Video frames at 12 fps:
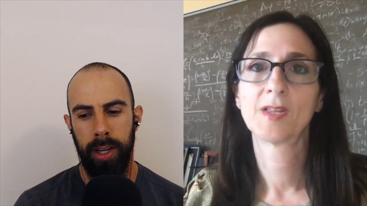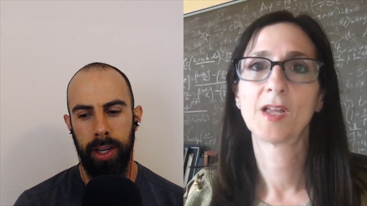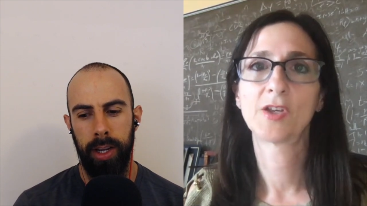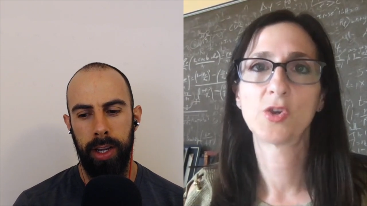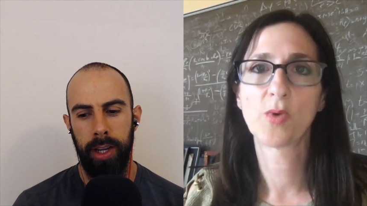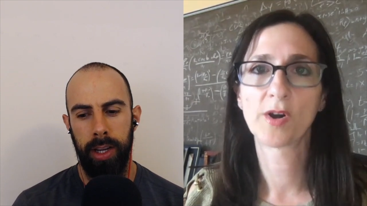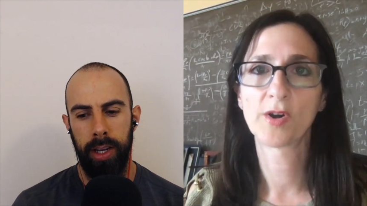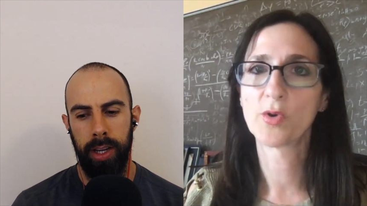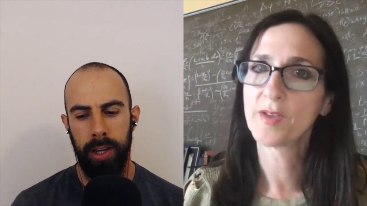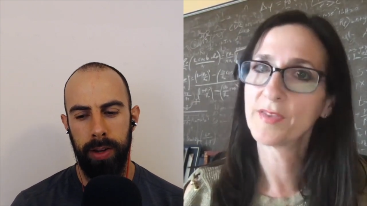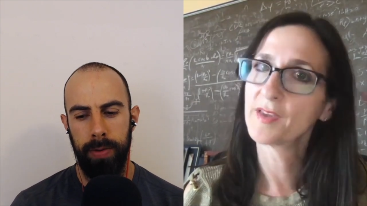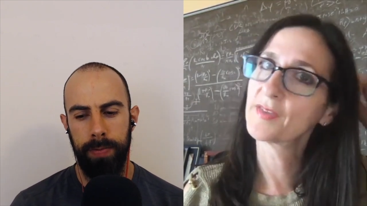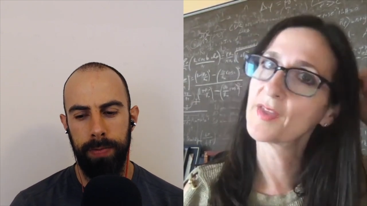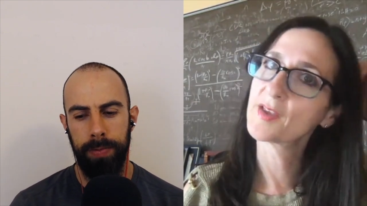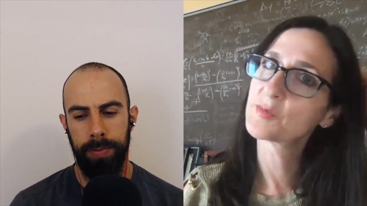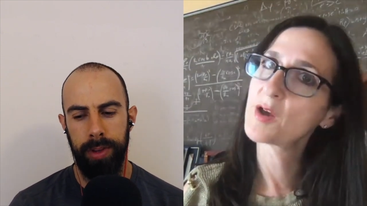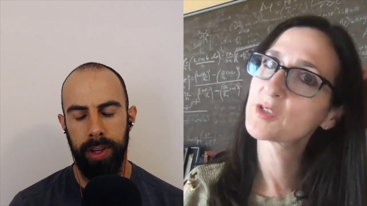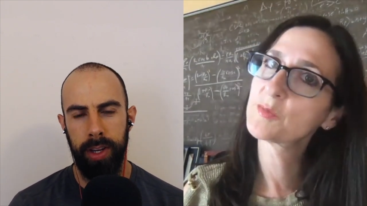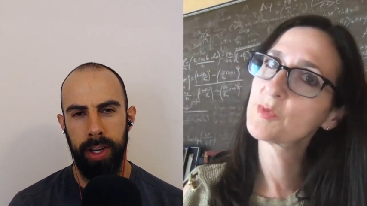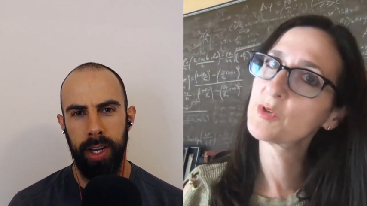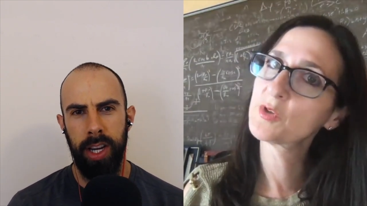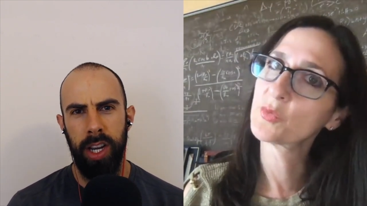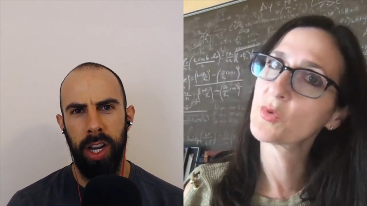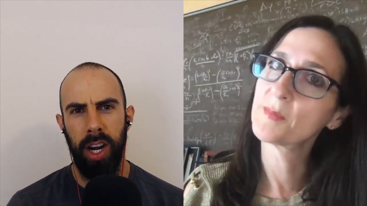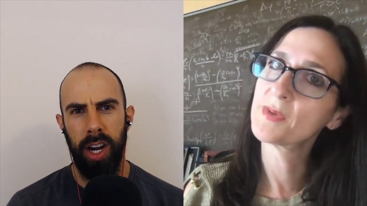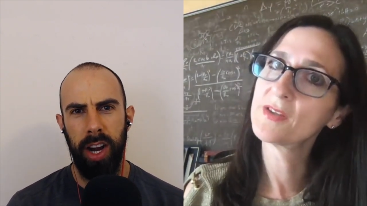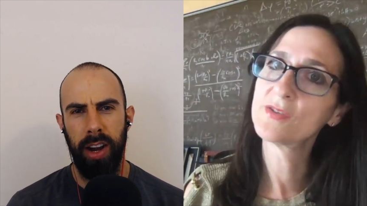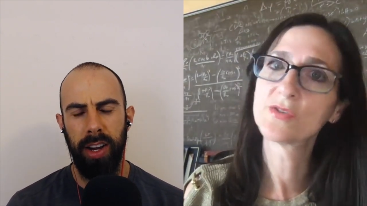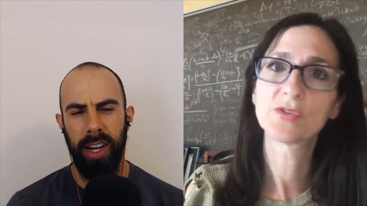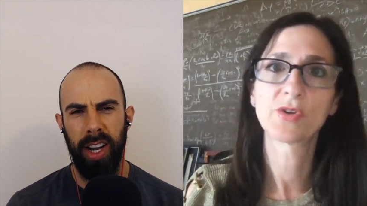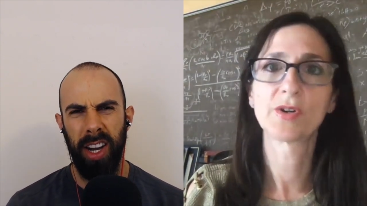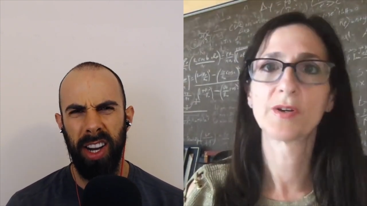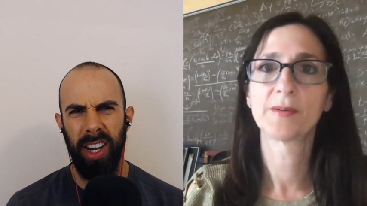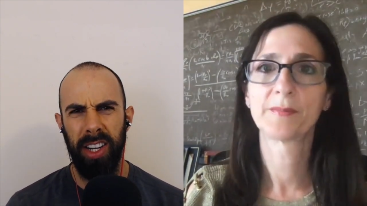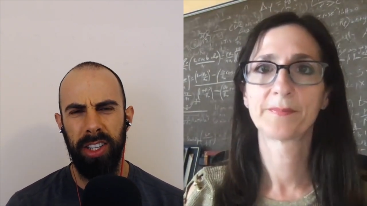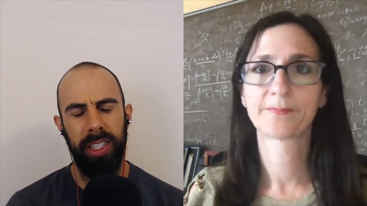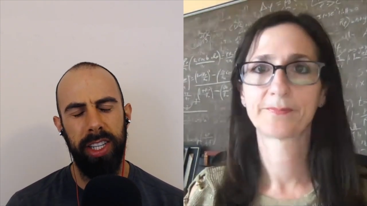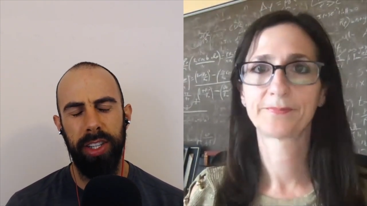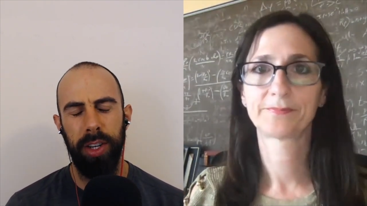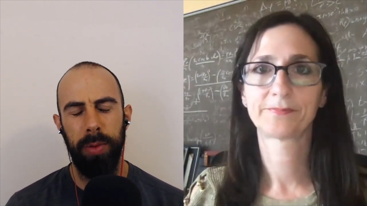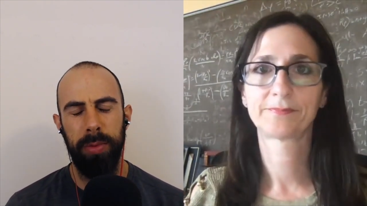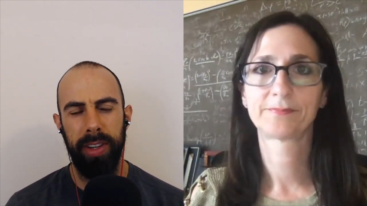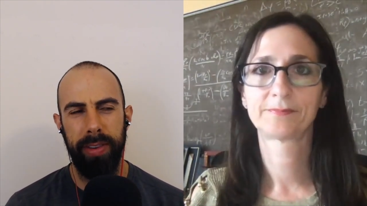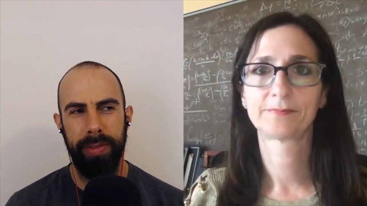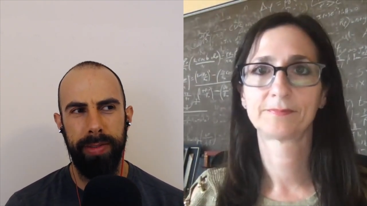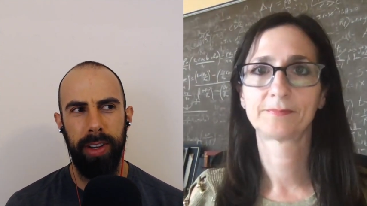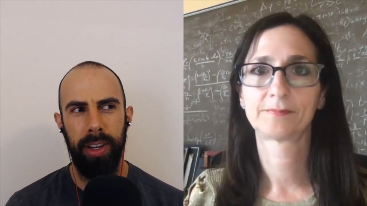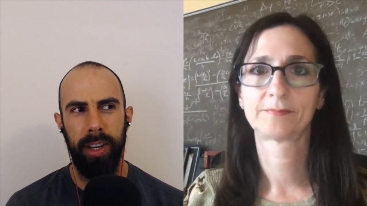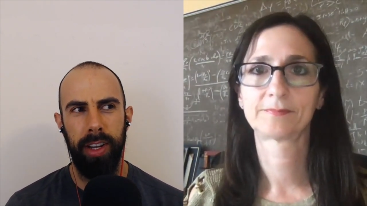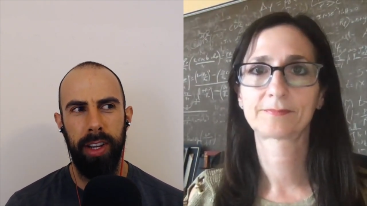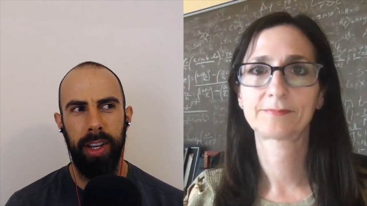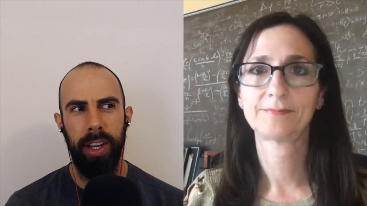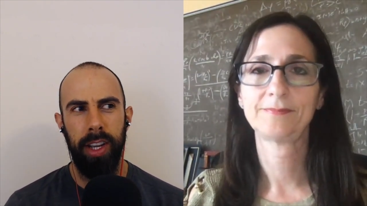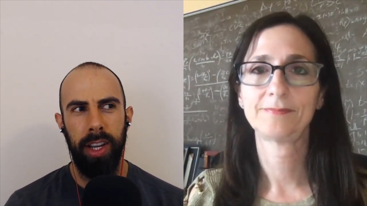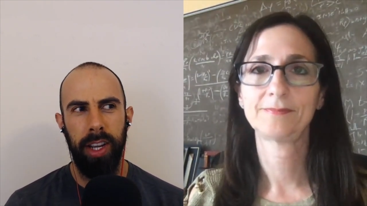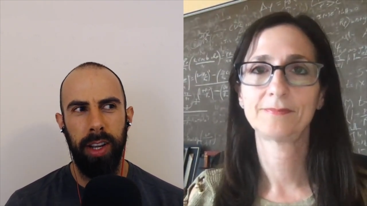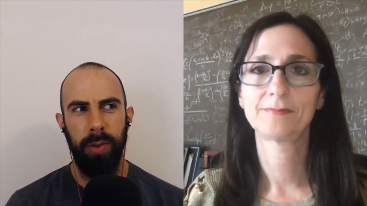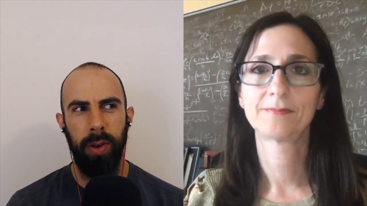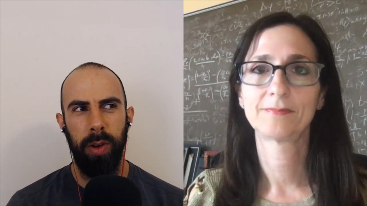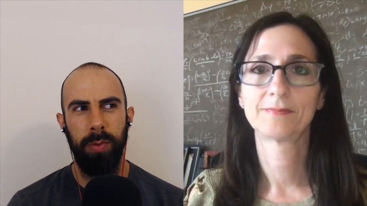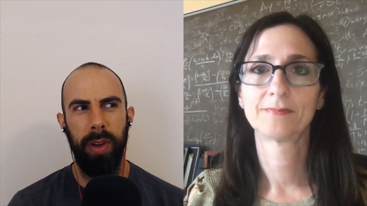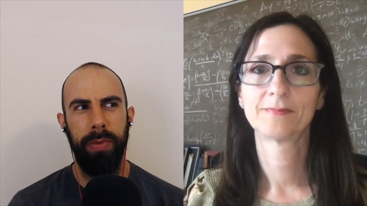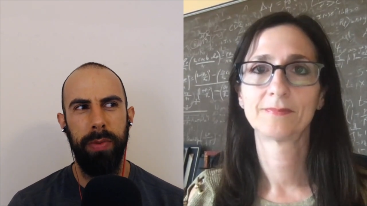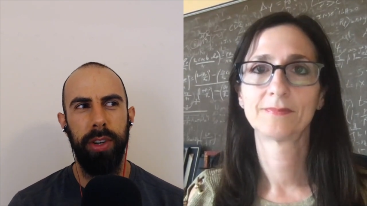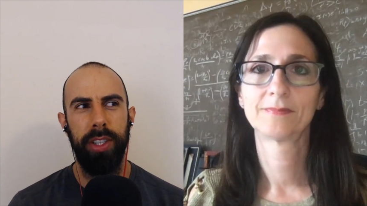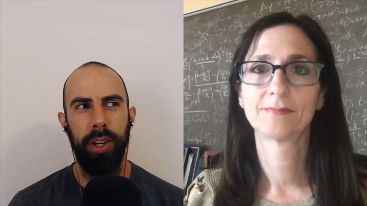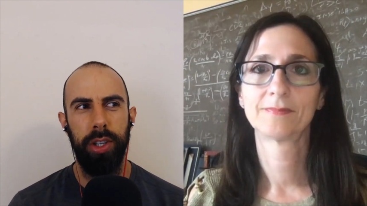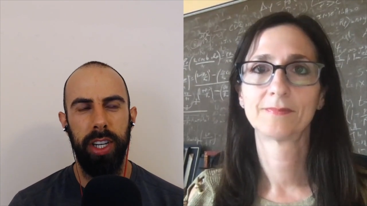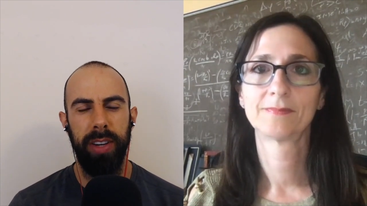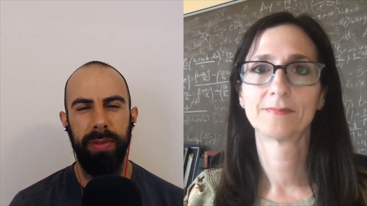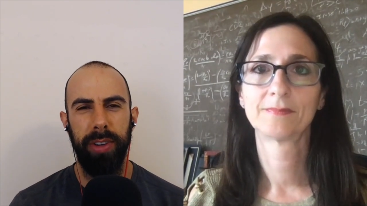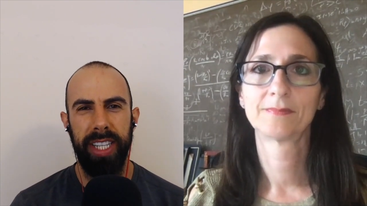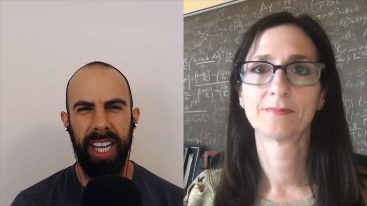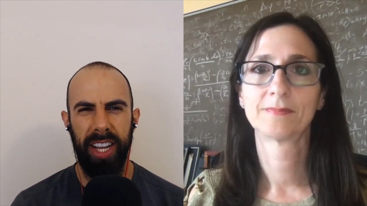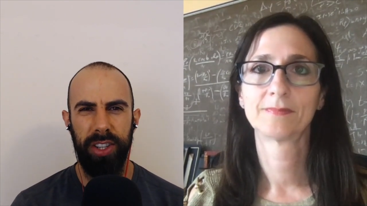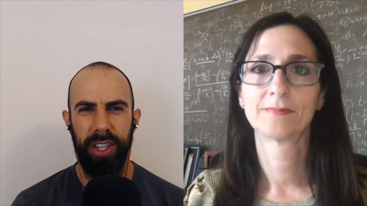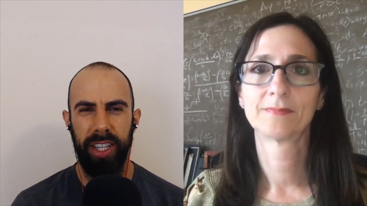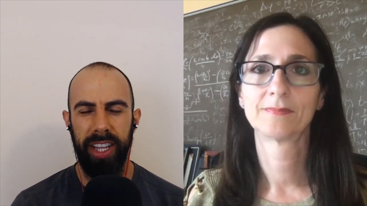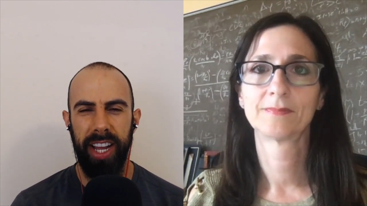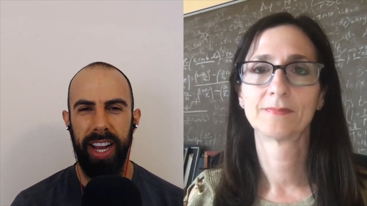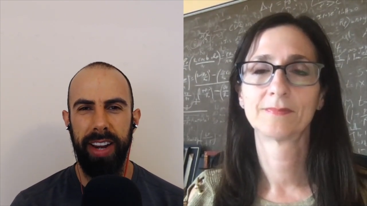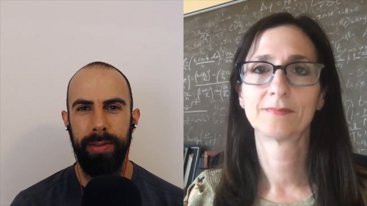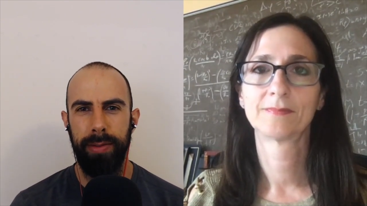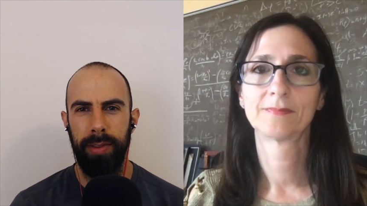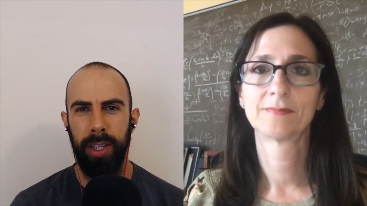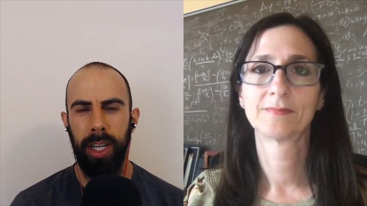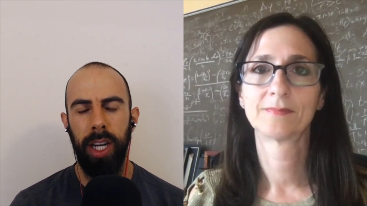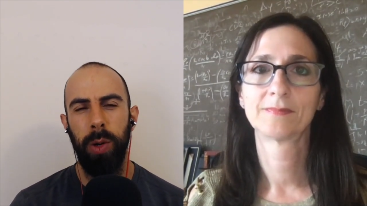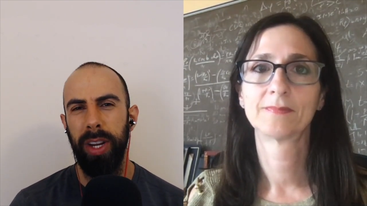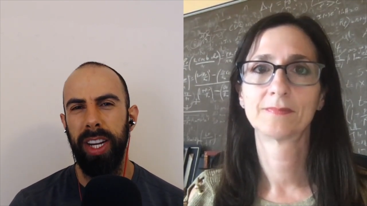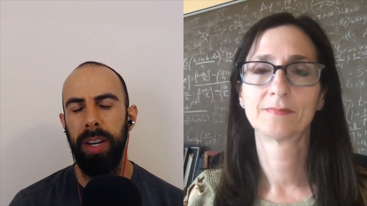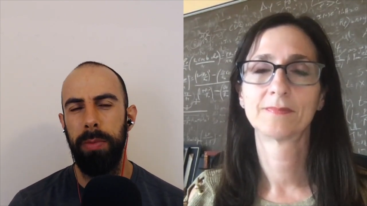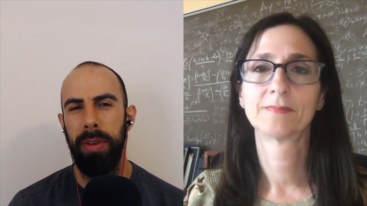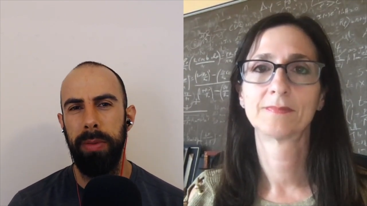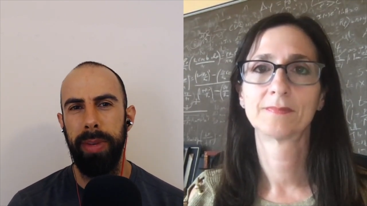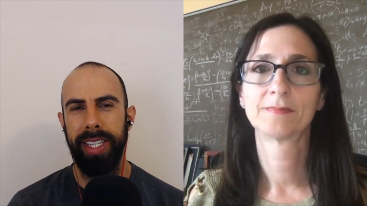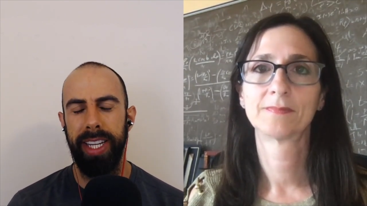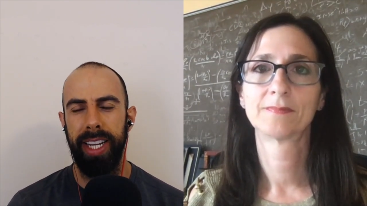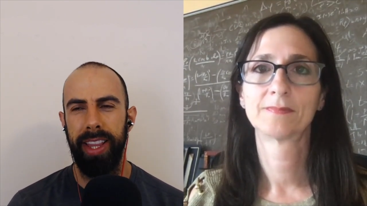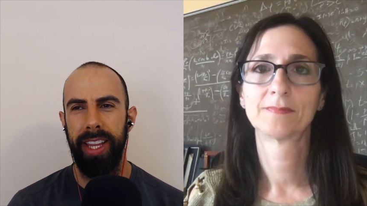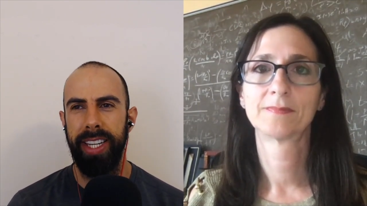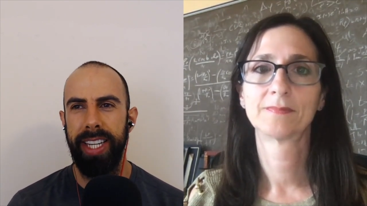Speaker 1: Like you want to know if I think that's possible or what it uh, means,
Speaker 2: or just in terms of well, if we're searching for intelligent life, we could be missing the